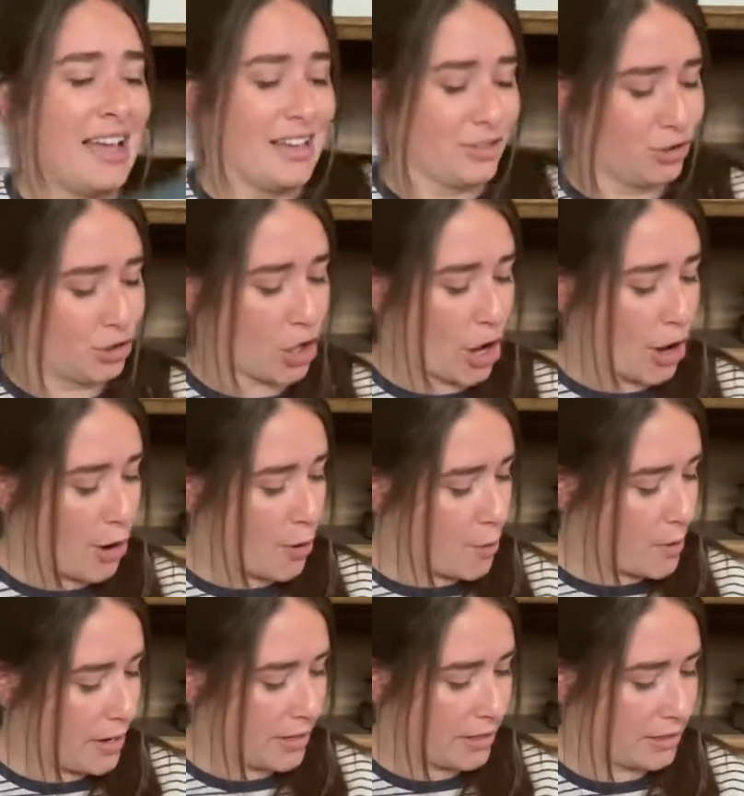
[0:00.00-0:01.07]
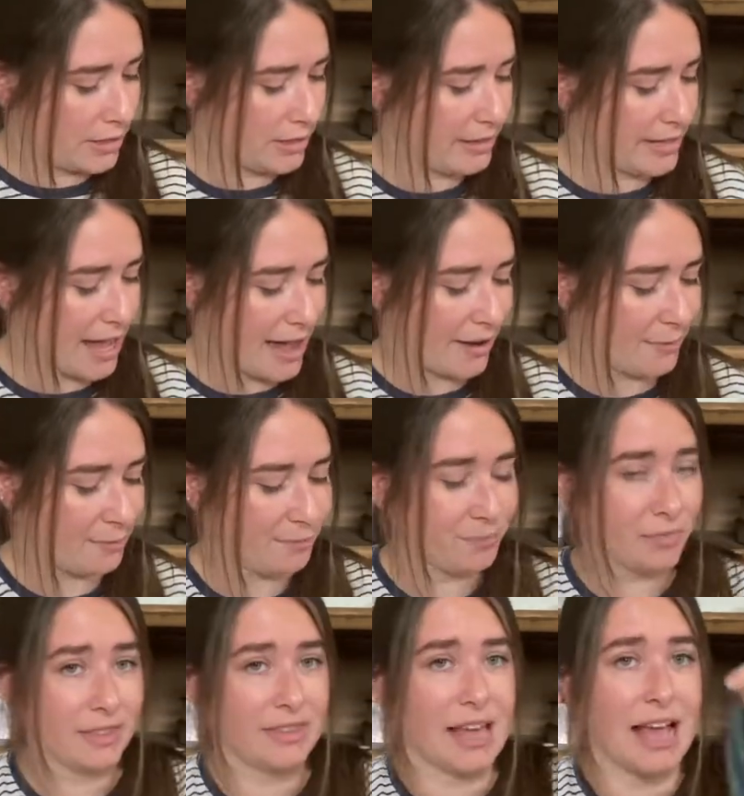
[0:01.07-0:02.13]
So yeah,
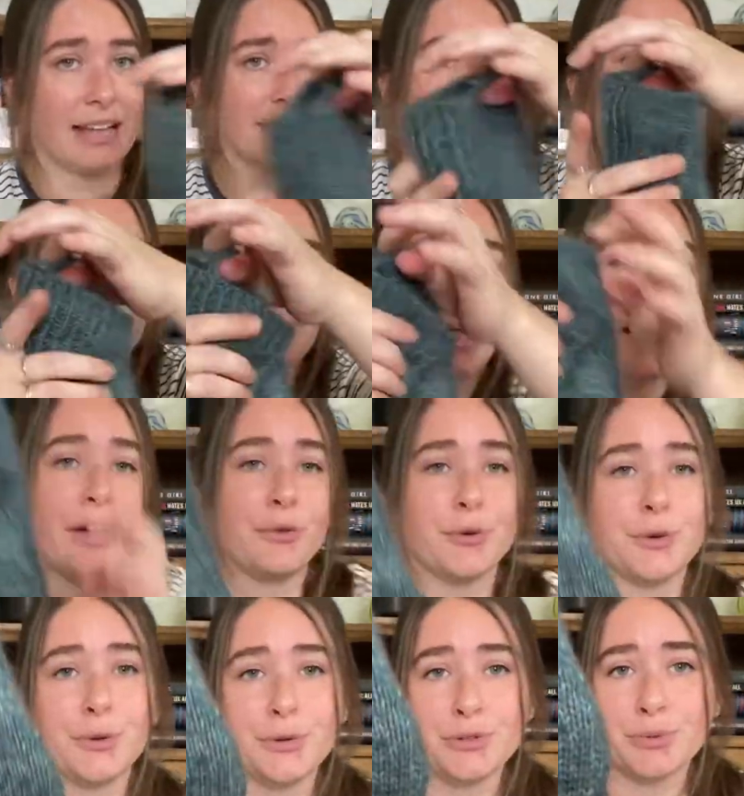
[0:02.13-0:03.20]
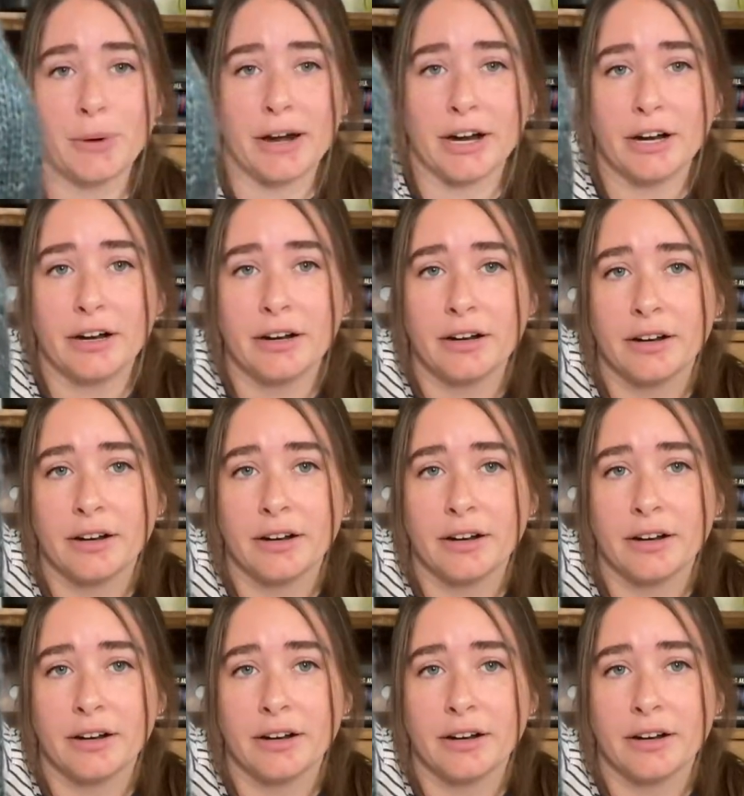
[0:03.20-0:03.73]
that's my Aruhu sweater.